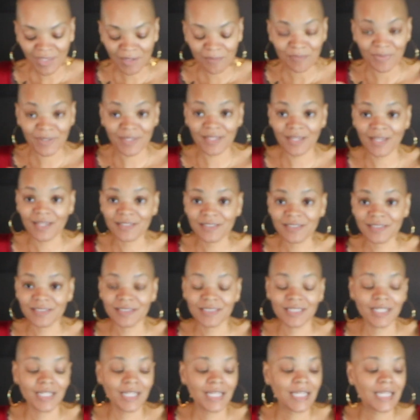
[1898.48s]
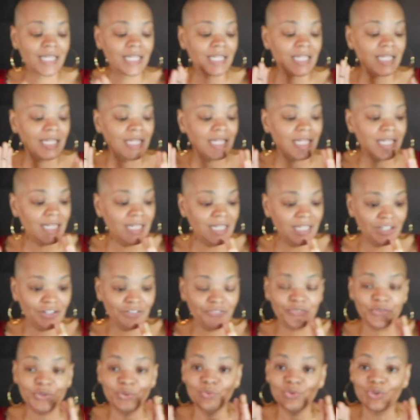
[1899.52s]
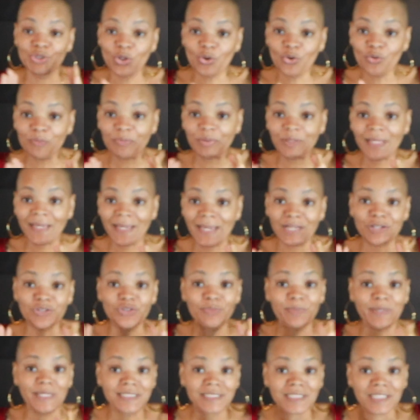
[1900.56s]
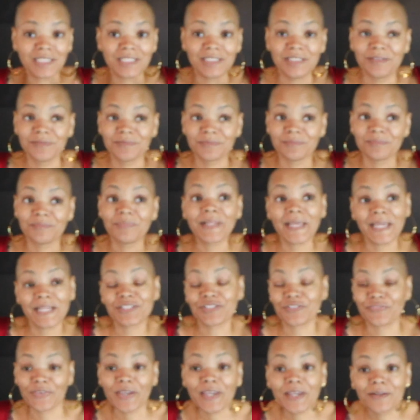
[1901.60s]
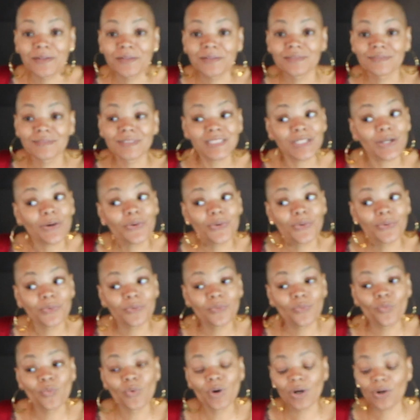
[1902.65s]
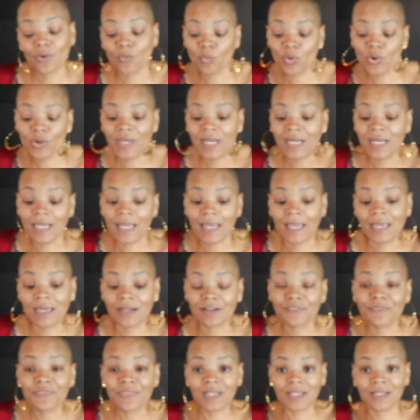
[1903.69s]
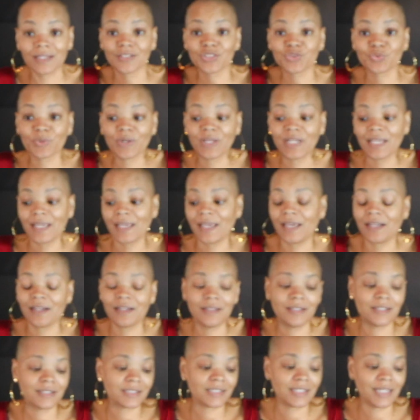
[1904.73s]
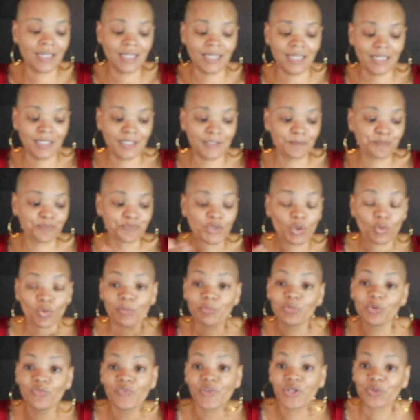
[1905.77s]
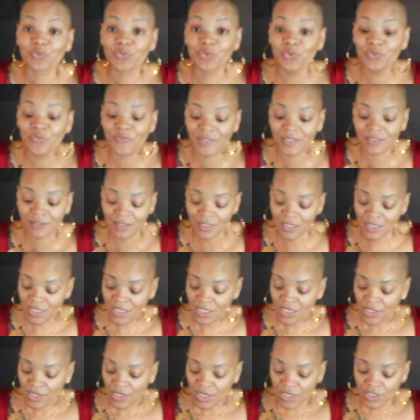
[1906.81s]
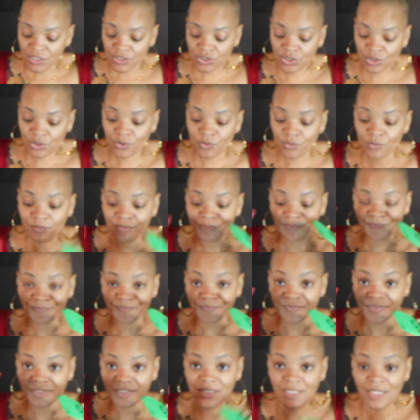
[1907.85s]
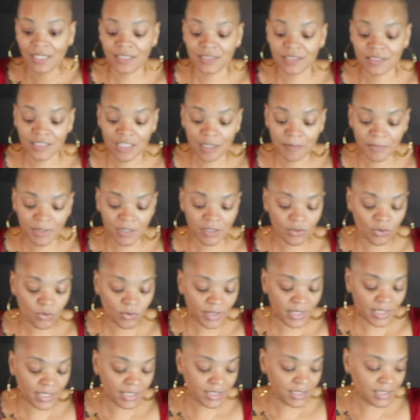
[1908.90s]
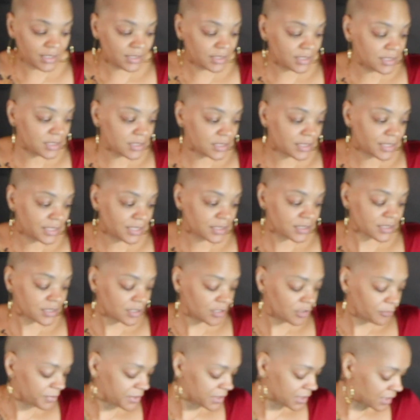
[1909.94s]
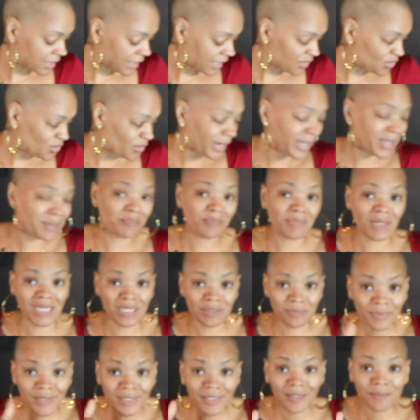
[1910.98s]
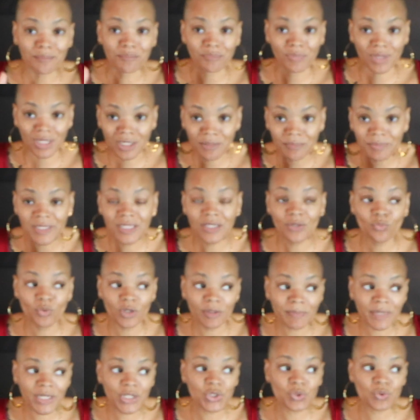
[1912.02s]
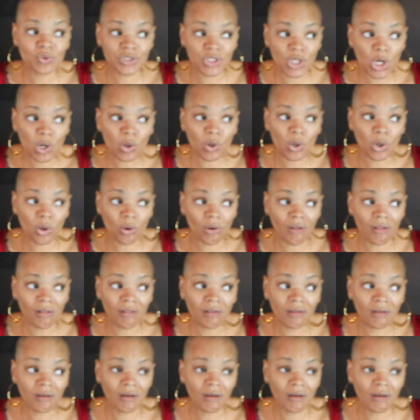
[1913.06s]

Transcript: But yes, if you don't plan, you basically plan to fail. So we're getting ahead of things. We're getting ahead of this, and we're moving and grooving. So yes, I'm gonna go ahead and get these things clipped together, and maybe we may do a Zara haul.